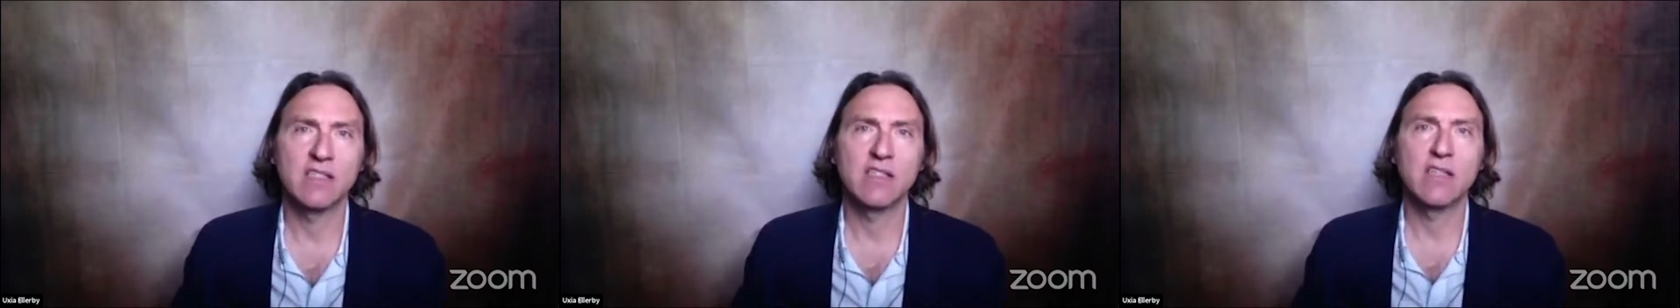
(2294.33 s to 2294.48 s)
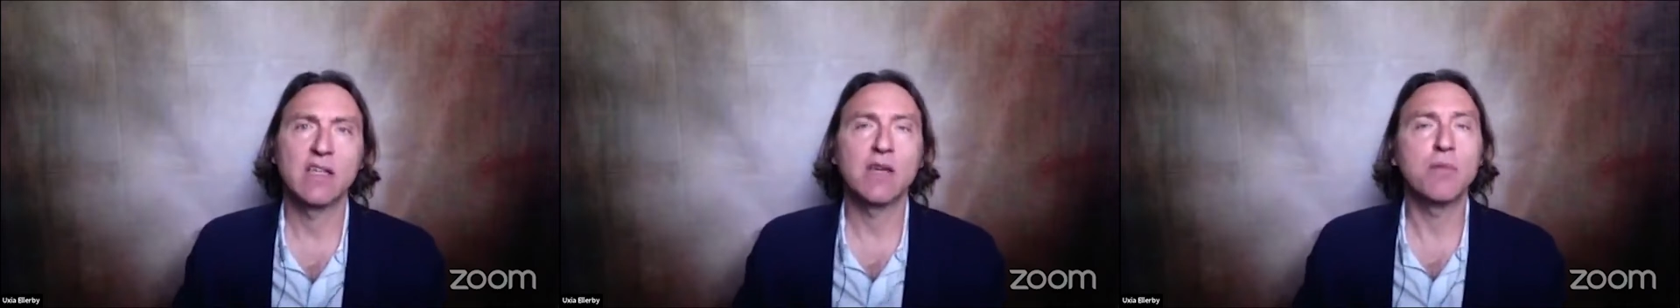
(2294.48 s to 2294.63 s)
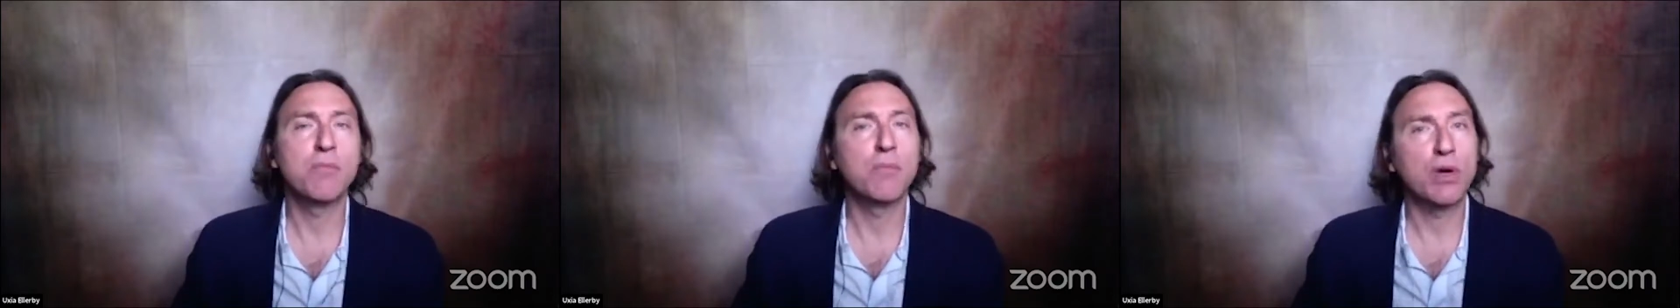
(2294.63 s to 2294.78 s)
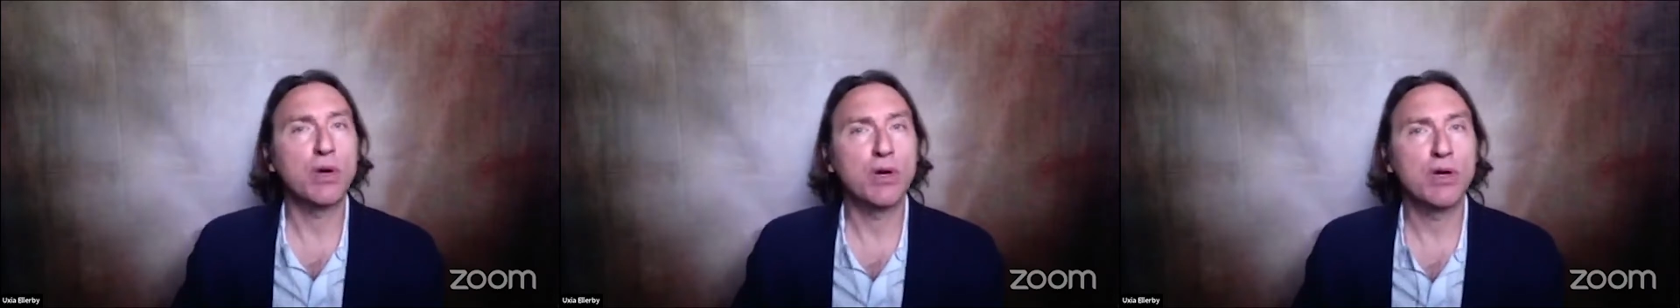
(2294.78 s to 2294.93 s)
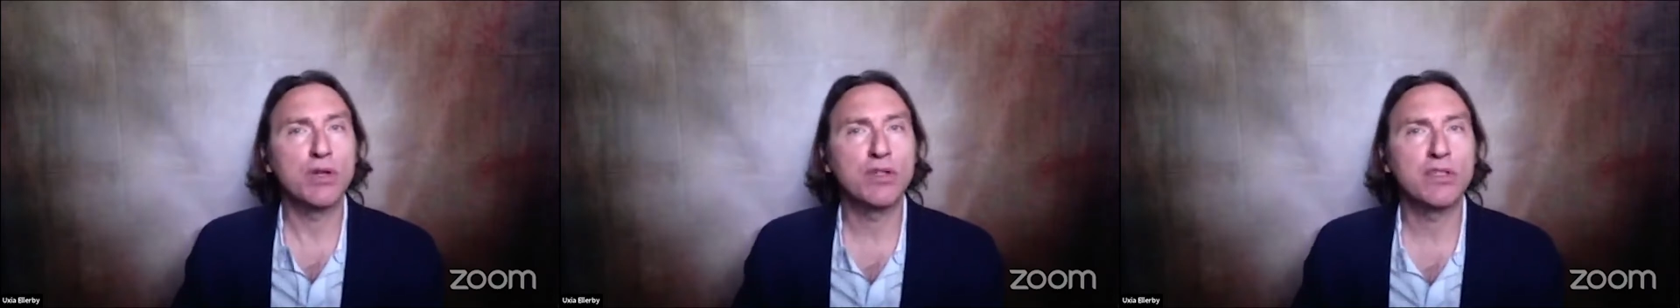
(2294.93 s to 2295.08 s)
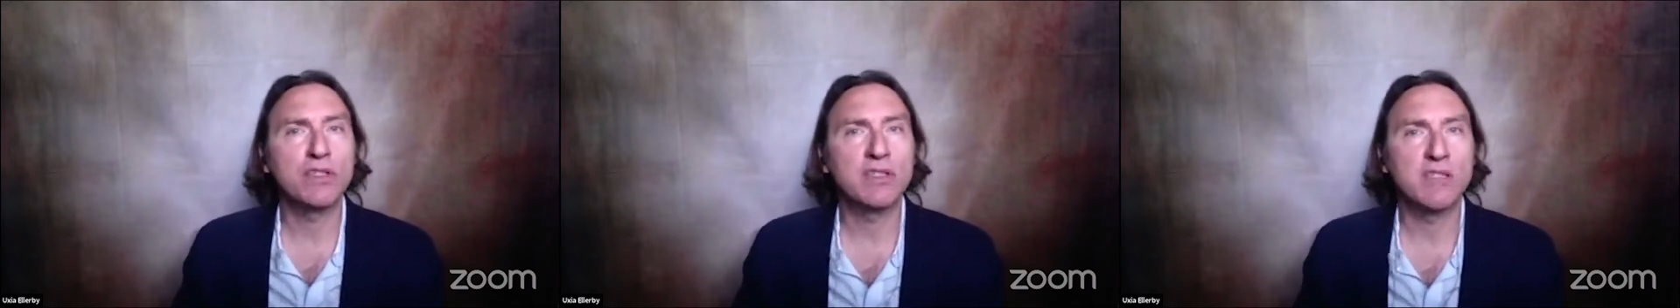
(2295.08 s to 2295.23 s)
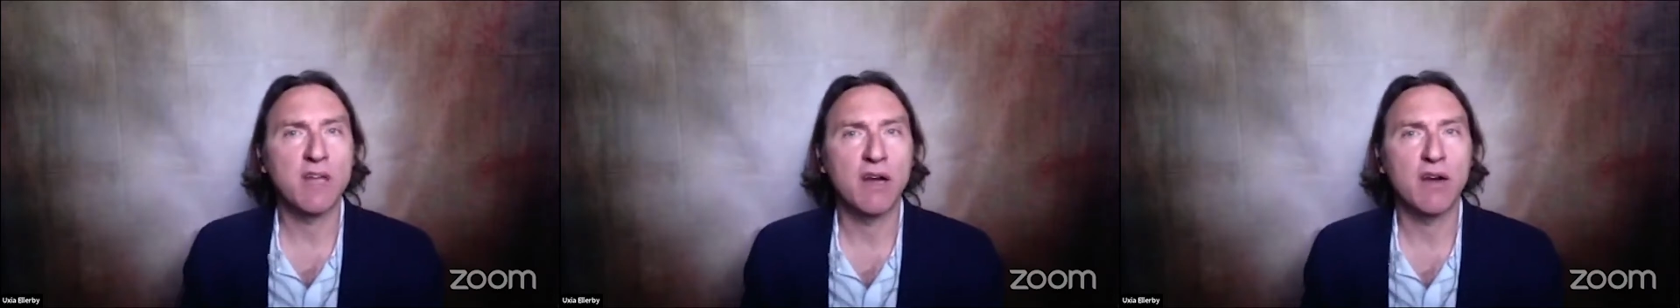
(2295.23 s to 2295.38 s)
that
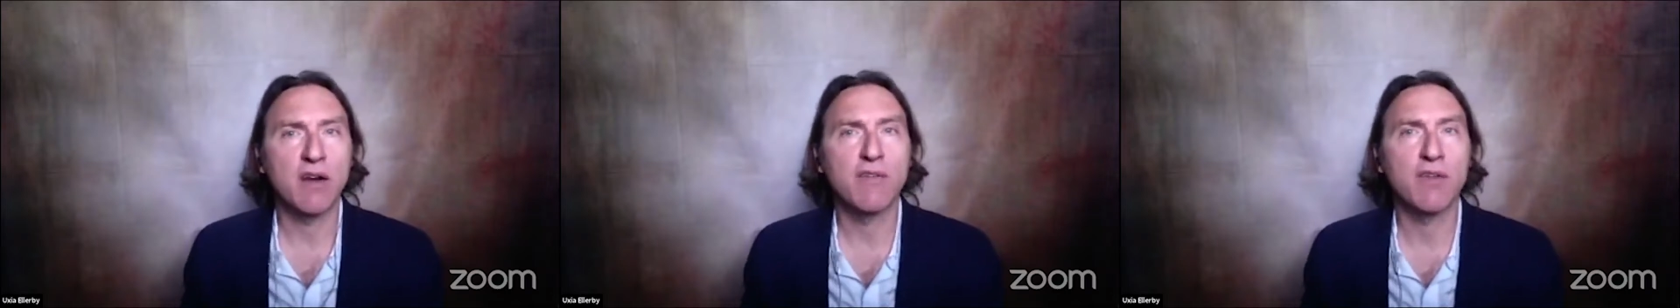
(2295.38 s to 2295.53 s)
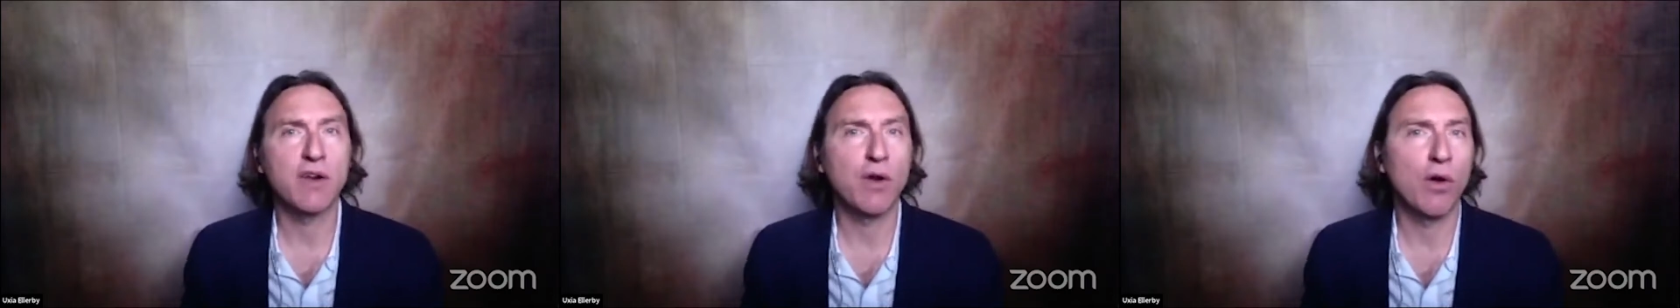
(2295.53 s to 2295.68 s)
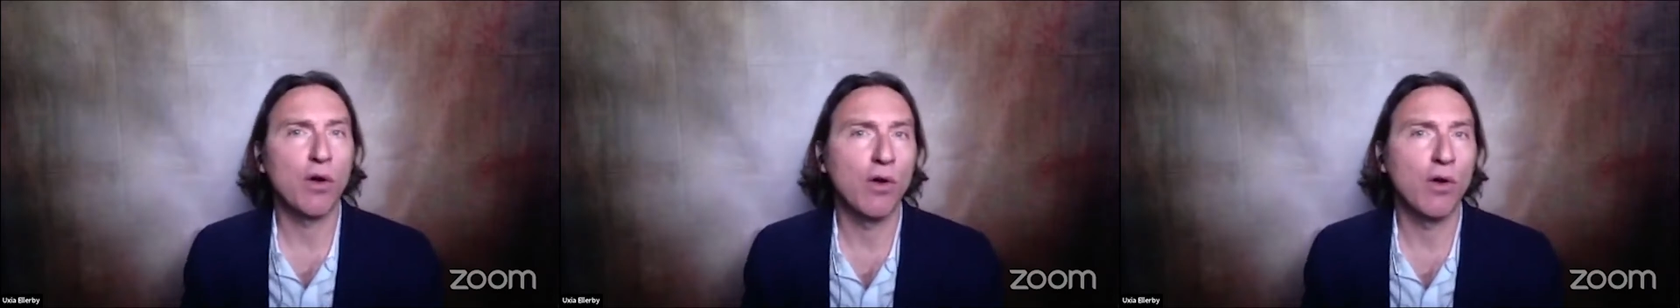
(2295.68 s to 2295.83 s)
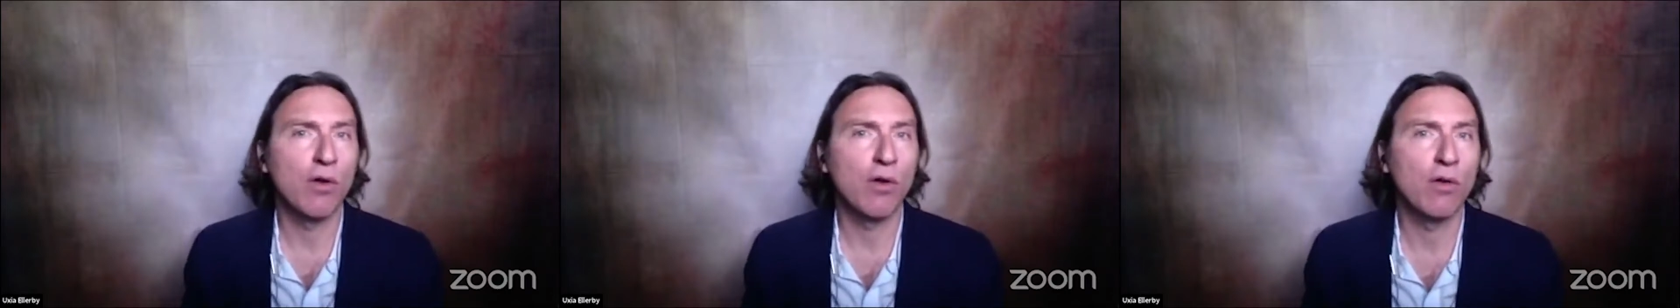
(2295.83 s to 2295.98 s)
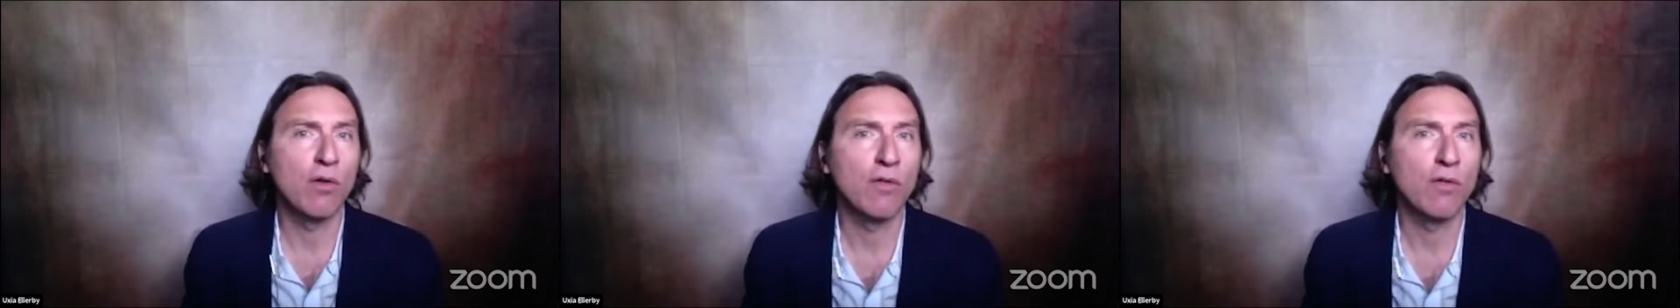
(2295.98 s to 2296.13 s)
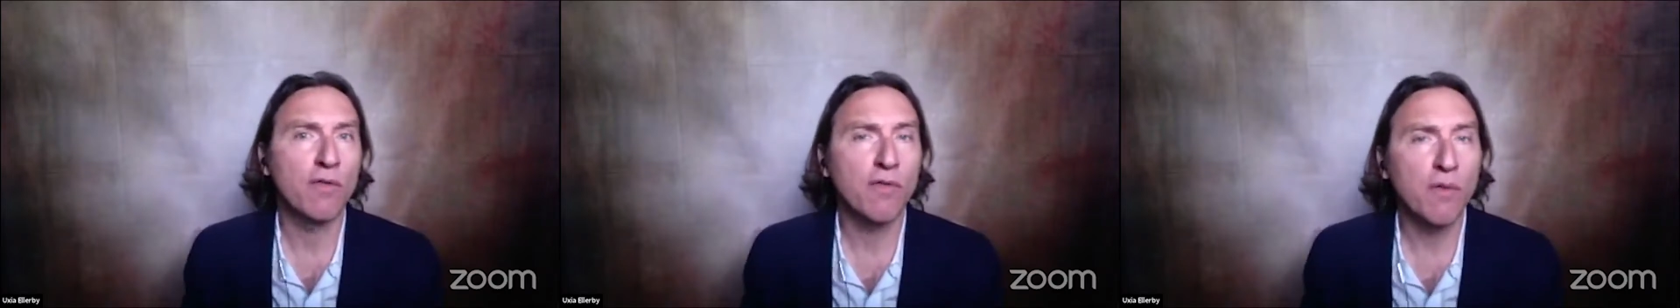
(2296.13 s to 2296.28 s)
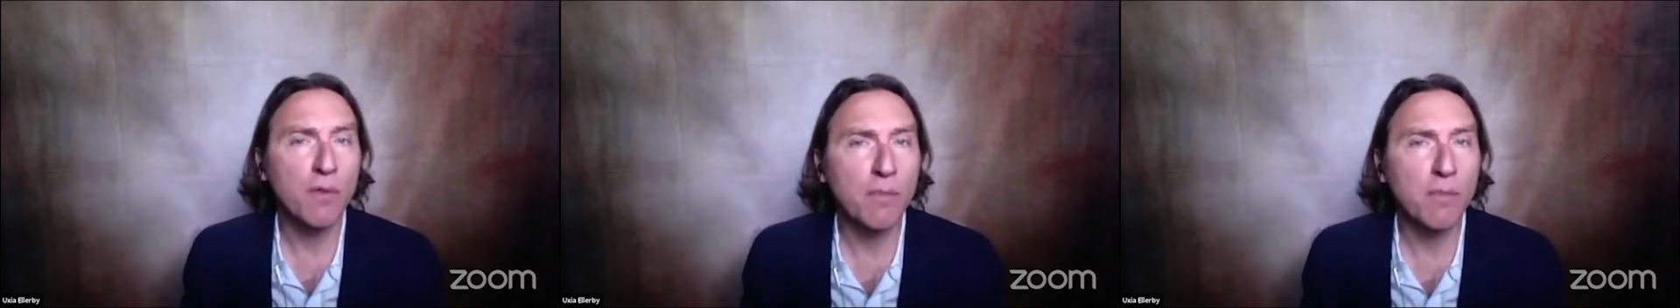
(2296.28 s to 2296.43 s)
emerges out of it all
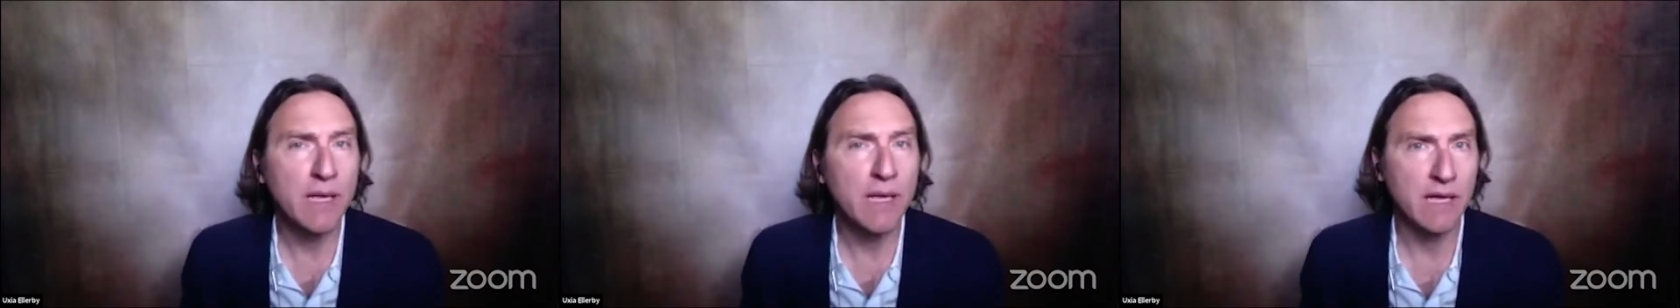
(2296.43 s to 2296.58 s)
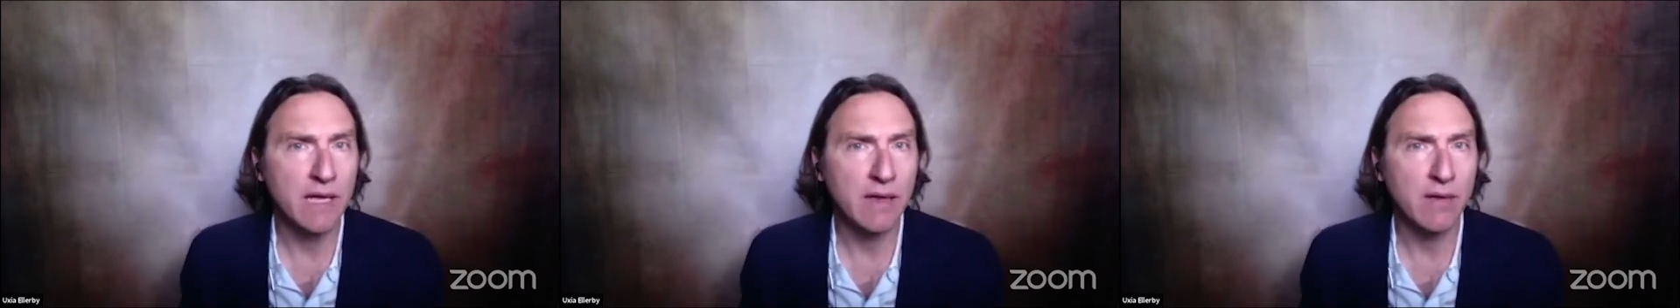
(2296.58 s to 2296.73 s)
for me.